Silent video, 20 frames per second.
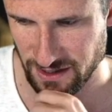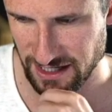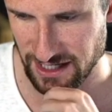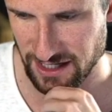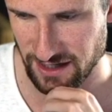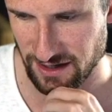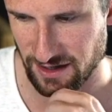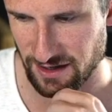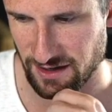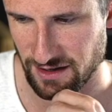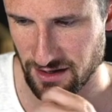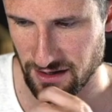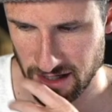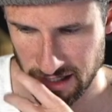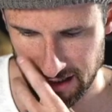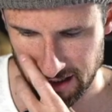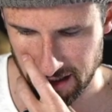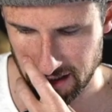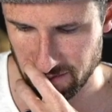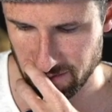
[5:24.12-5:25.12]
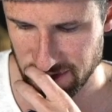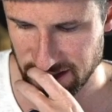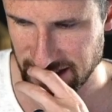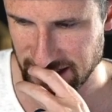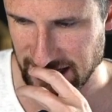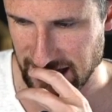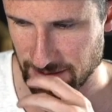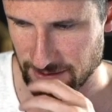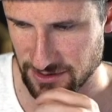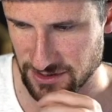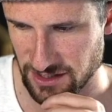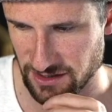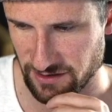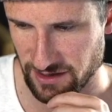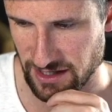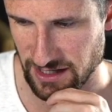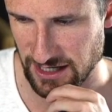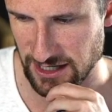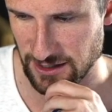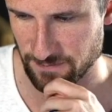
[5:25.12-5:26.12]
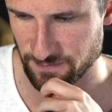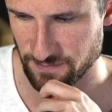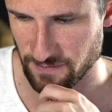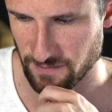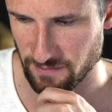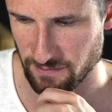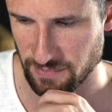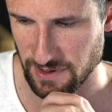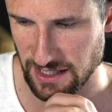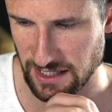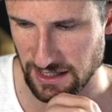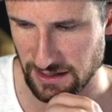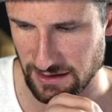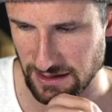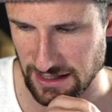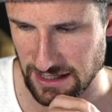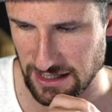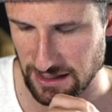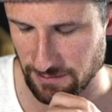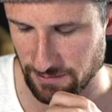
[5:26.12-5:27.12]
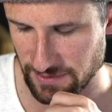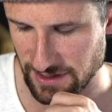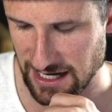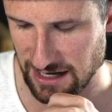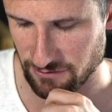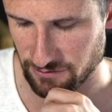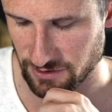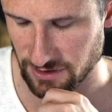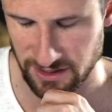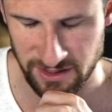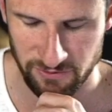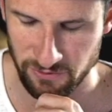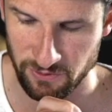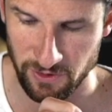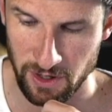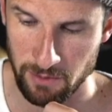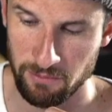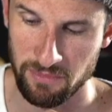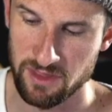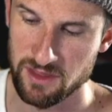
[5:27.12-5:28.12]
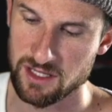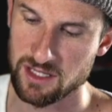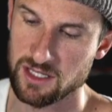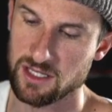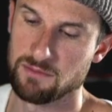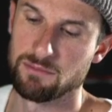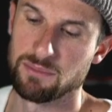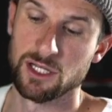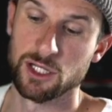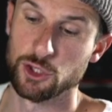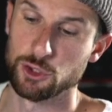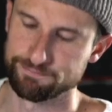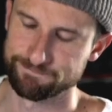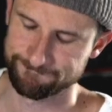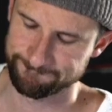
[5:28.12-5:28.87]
get a little bit of damage over there, but um, not really from the balloon.